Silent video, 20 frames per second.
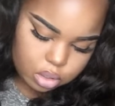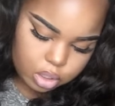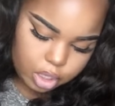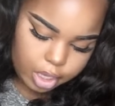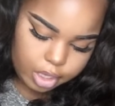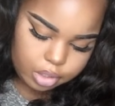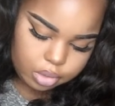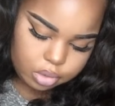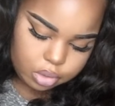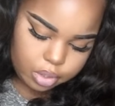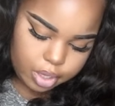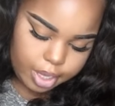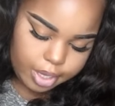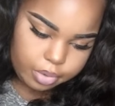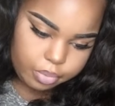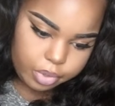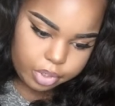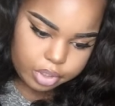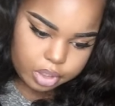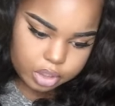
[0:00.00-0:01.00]
I don't know how
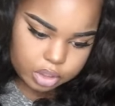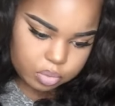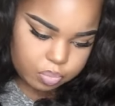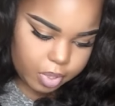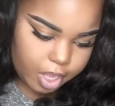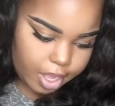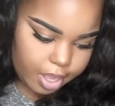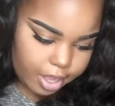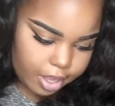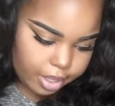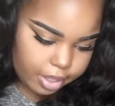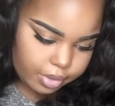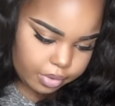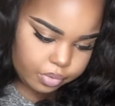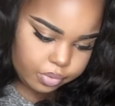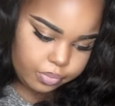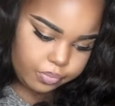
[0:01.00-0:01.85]
to work this bag.